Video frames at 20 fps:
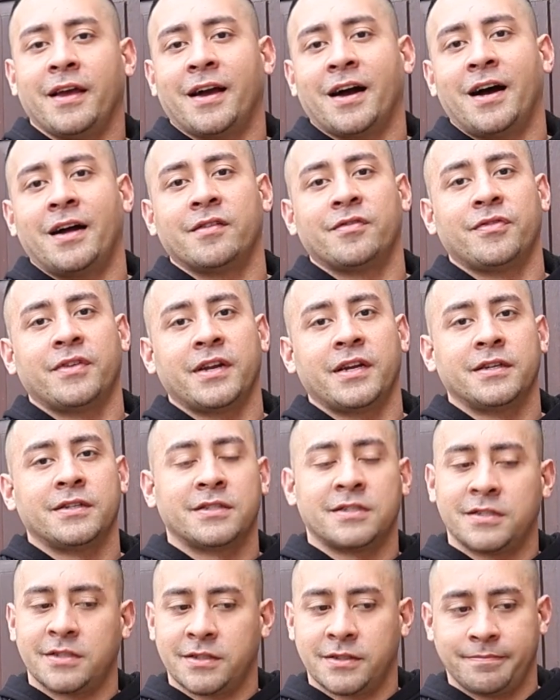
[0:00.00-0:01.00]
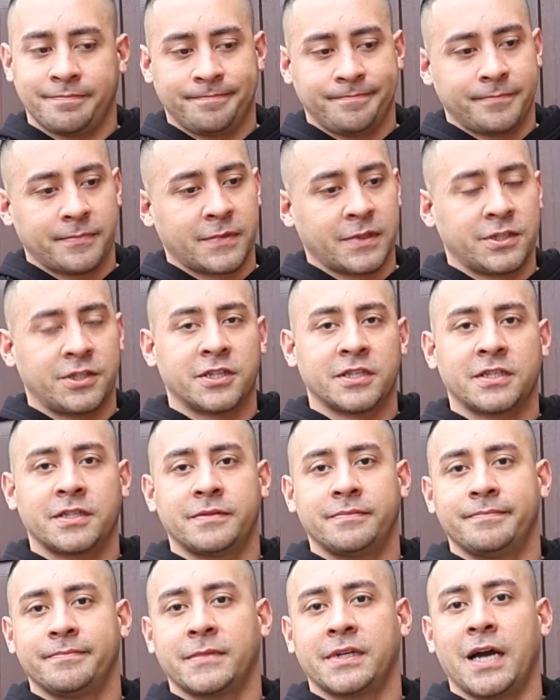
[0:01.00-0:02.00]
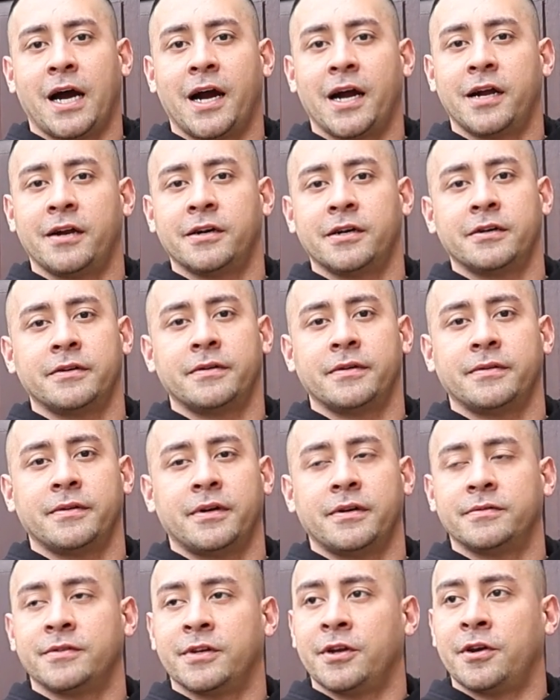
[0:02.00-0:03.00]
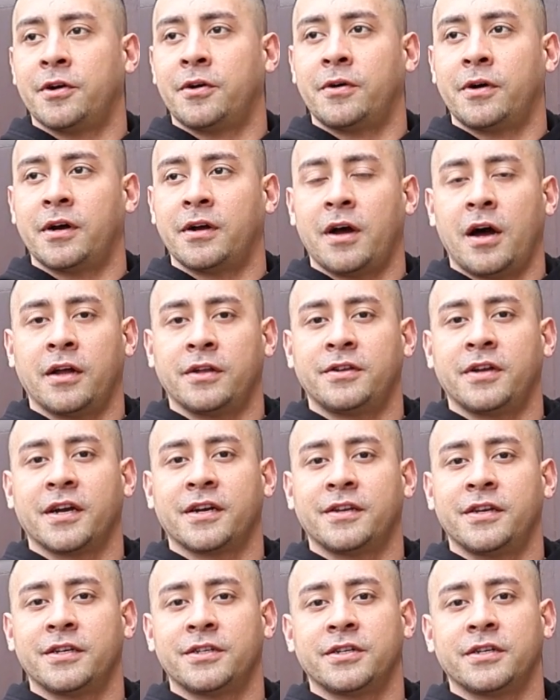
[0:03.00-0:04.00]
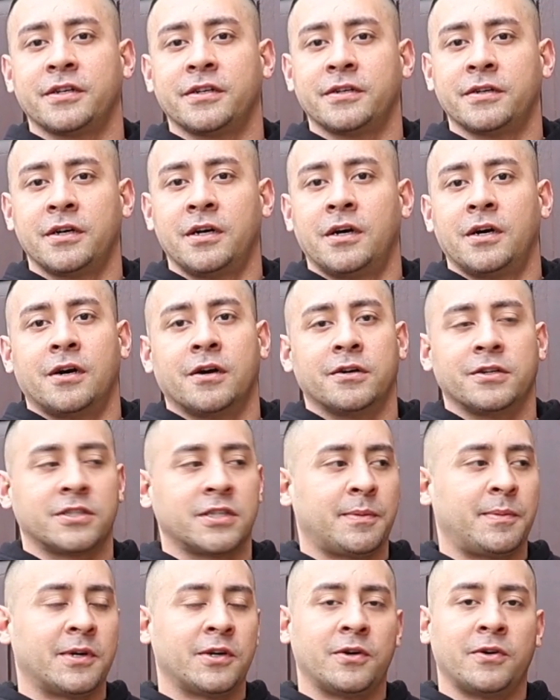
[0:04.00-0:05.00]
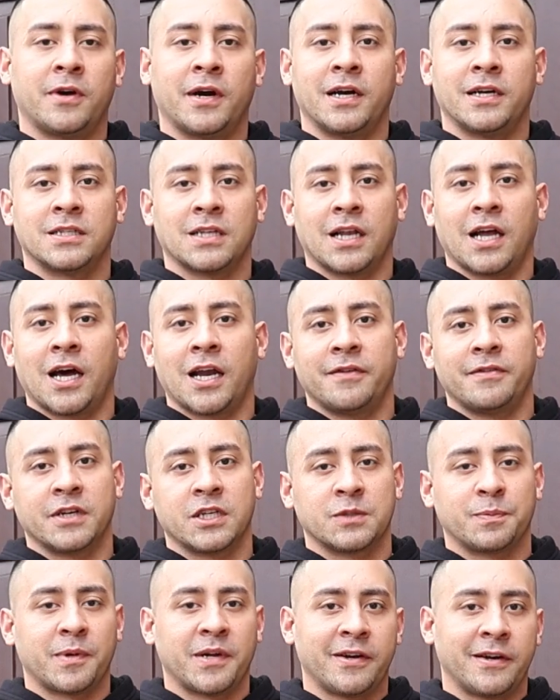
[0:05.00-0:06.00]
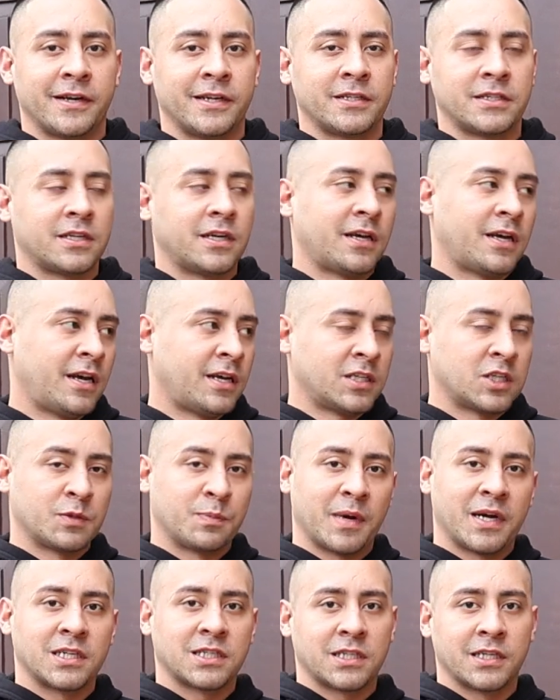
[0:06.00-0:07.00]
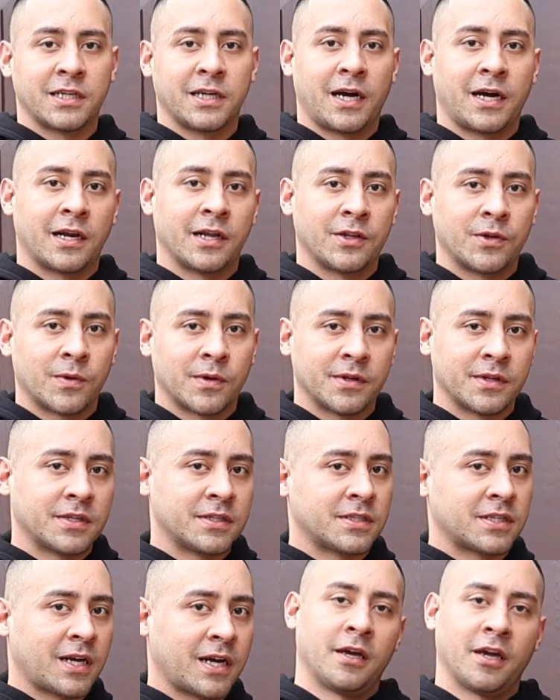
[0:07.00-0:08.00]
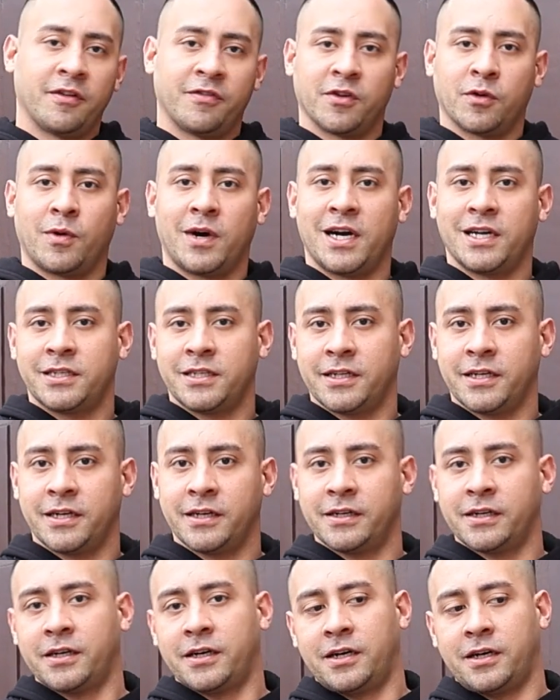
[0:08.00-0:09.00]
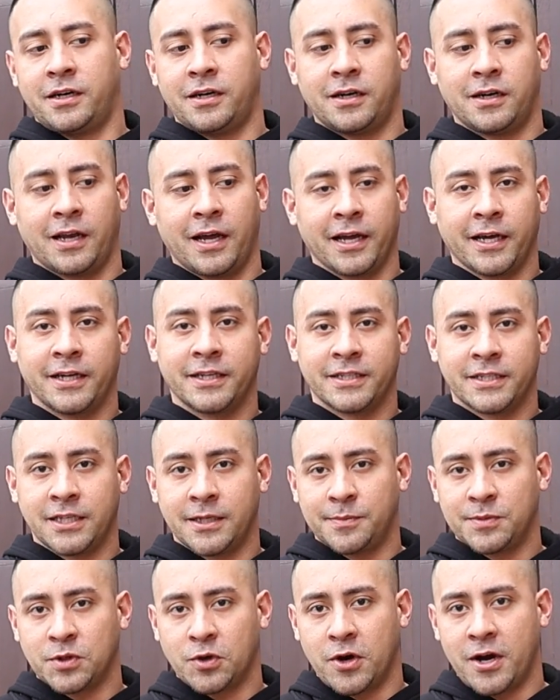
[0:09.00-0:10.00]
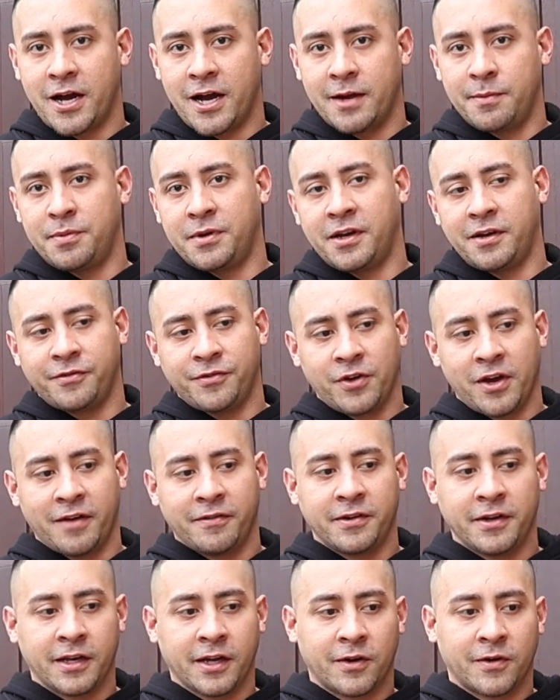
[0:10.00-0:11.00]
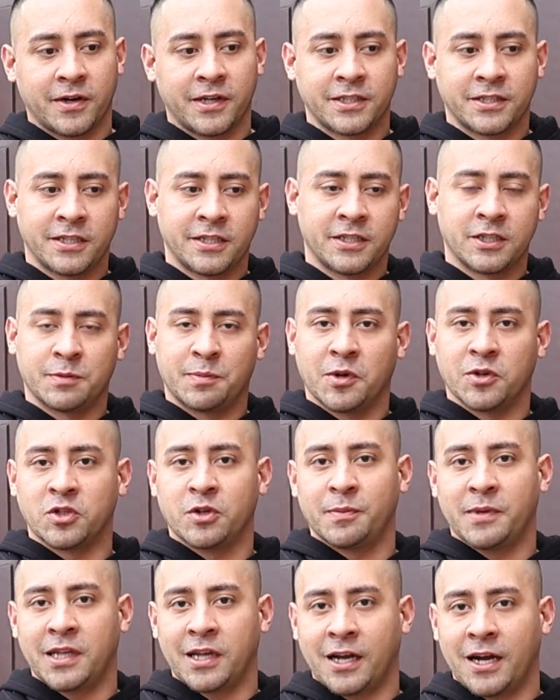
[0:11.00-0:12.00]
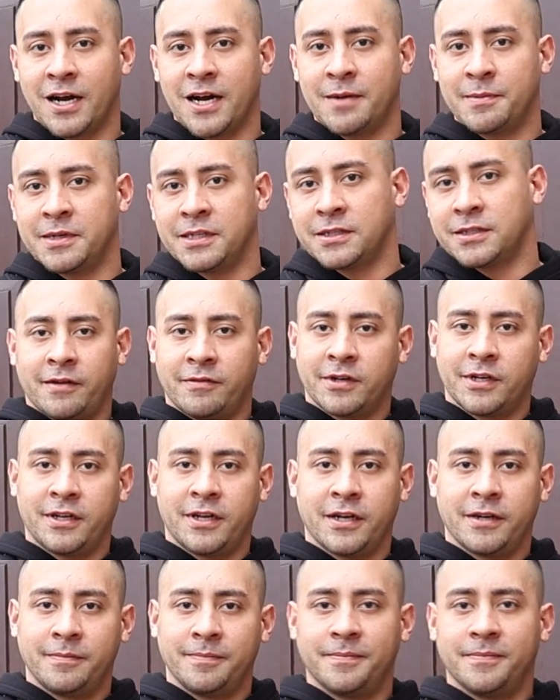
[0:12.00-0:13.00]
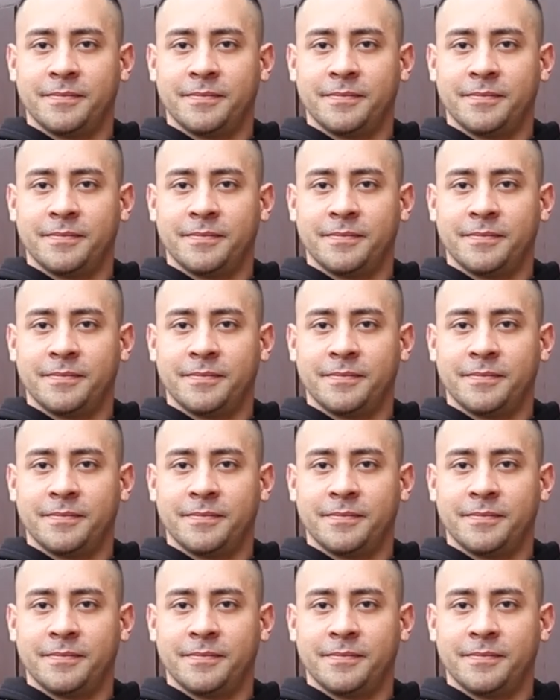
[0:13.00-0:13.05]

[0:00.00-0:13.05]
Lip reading: confidence, just hire, you know, a technician or someone who has a lot of experience, especially on a door this size. Thank you for watching. Like and subscribe. If you have any questions, post them in the comments. Have a good day.